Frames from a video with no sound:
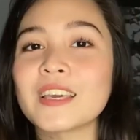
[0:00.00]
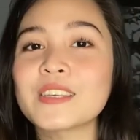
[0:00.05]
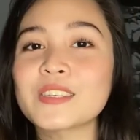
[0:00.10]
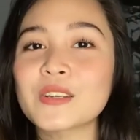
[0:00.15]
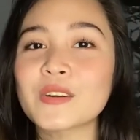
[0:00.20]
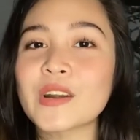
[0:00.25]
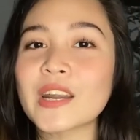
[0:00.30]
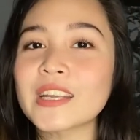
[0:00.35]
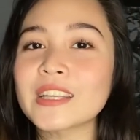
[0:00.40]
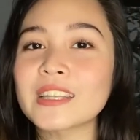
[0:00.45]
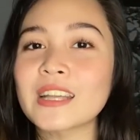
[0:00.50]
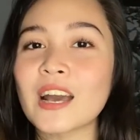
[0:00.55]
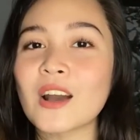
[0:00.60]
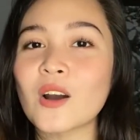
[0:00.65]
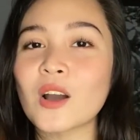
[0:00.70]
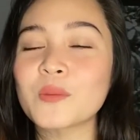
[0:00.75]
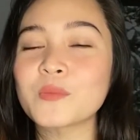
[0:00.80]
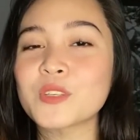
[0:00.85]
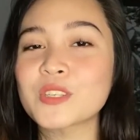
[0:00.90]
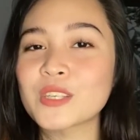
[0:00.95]
so right now,
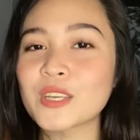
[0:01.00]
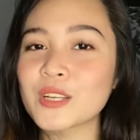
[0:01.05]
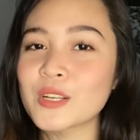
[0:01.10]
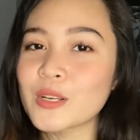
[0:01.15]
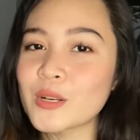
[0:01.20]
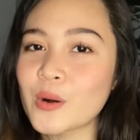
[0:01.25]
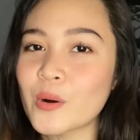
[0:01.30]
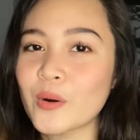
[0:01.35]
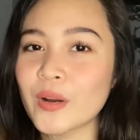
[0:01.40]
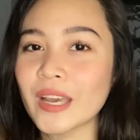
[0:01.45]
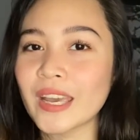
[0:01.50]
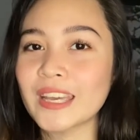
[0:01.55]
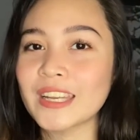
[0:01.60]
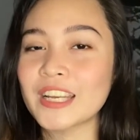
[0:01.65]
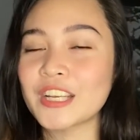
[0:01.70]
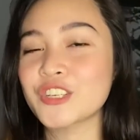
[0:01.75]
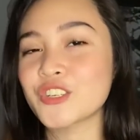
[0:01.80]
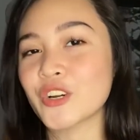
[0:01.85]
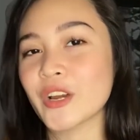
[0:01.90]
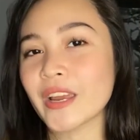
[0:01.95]
I'm just gonna go ahead
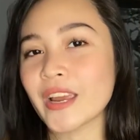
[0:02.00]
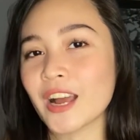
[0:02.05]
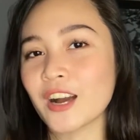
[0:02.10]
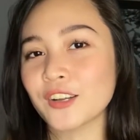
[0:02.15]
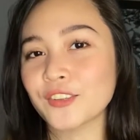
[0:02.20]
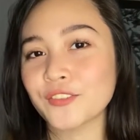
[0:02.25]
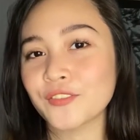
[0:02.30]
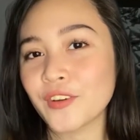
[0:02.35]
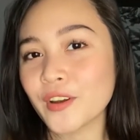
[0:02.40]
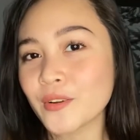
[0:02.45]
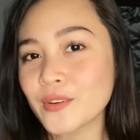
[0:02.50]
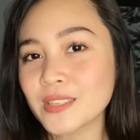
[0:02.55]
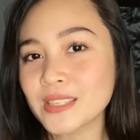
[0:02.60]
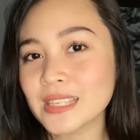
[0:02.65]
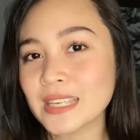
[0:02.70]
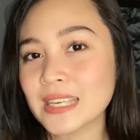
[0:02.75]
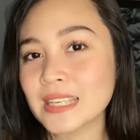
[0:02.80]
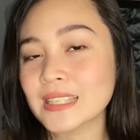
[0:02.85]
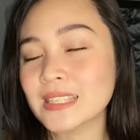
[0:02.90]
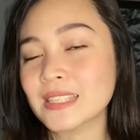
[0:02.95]
and try out
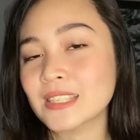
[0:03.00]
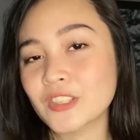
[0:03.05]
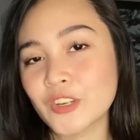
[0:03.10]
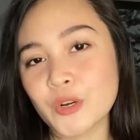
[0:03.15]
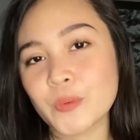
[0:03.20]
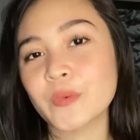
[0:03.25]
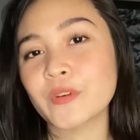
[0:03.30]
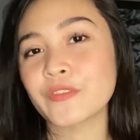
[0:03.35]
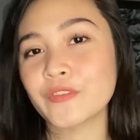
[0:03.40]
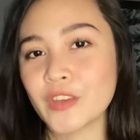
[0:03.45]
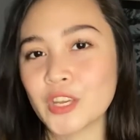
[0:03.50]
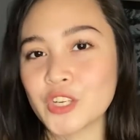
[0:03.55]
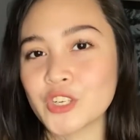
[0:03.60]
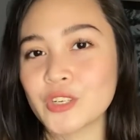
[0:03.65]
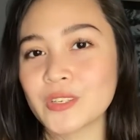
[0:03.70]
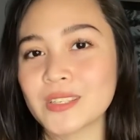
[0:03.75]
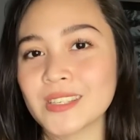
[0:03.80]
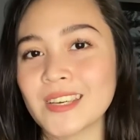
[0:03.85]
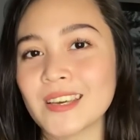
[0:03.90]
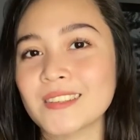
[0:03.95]
Fairyskin's Derma
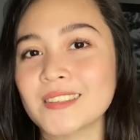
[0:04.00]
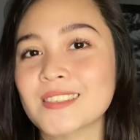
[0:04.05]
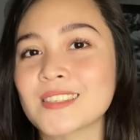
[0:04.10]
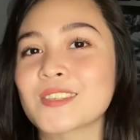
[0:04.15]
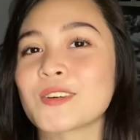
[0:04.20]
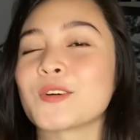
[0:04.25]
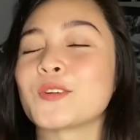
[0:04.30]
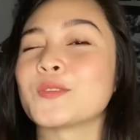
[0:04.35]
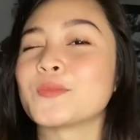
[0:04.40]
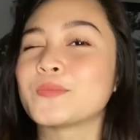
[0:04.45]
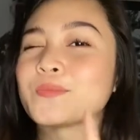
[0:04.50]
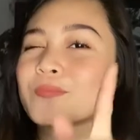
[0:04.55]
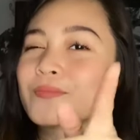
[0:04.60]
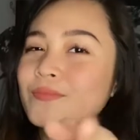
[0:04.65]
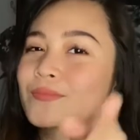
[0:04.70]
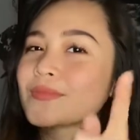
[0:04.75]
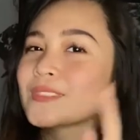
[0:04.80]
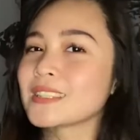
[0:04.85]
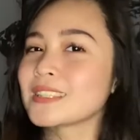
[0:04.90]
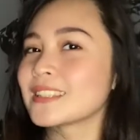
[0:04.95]
Facial Set. So,
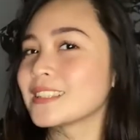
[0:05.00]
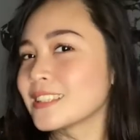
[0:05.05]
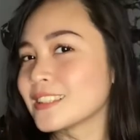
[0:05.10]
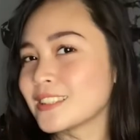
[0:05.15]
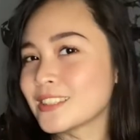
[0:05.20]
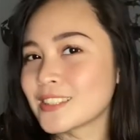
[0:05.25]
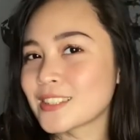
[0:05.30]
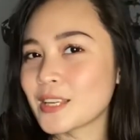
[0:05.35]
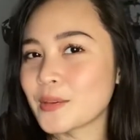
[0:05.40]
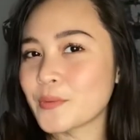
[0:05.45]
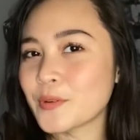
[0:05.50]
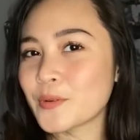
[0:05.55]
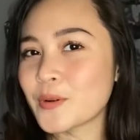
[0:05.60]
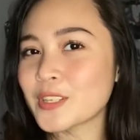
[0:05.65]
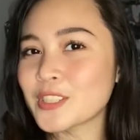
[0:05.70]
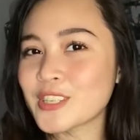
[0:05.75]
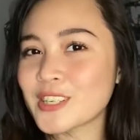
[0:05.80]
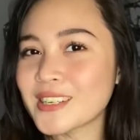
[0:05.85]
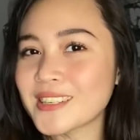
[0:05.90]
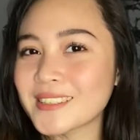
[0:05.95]
just keep on
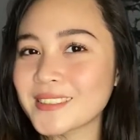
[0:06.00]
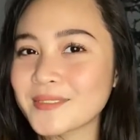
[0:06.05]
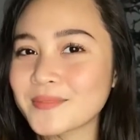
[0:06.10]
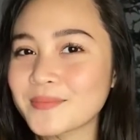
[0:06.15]
watching.